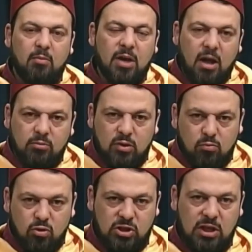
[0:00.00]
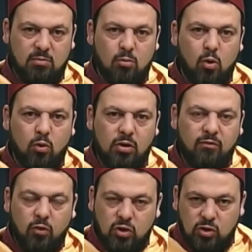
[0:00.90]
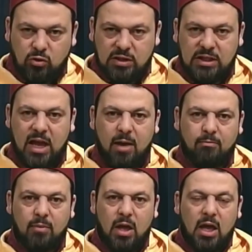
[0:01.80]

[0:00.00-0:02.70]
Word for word: becomes a Muslim or reverts to Islam,